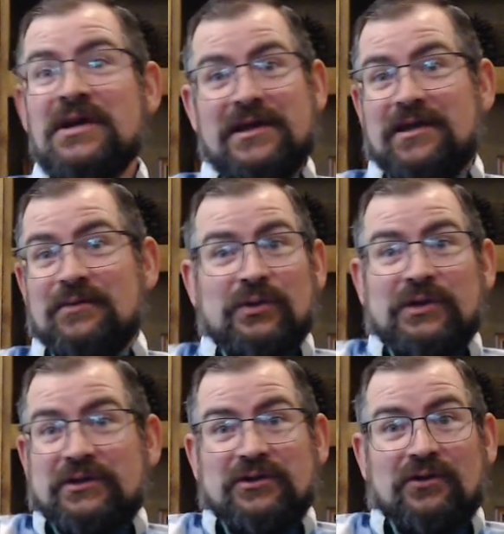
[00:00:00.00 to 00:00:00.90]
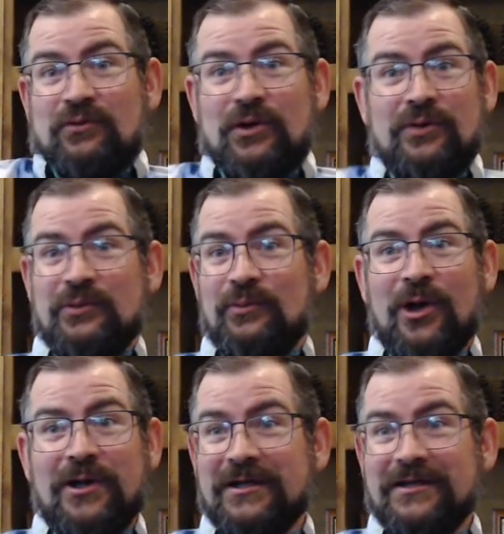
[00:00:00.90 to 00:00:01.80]
It completely overwhelmed the
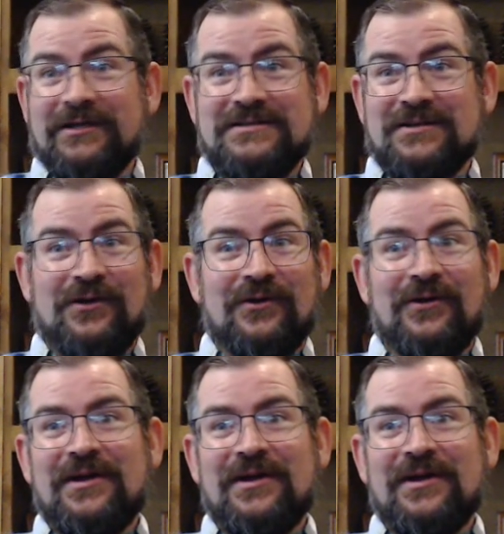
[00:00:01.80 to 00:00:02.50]
market. So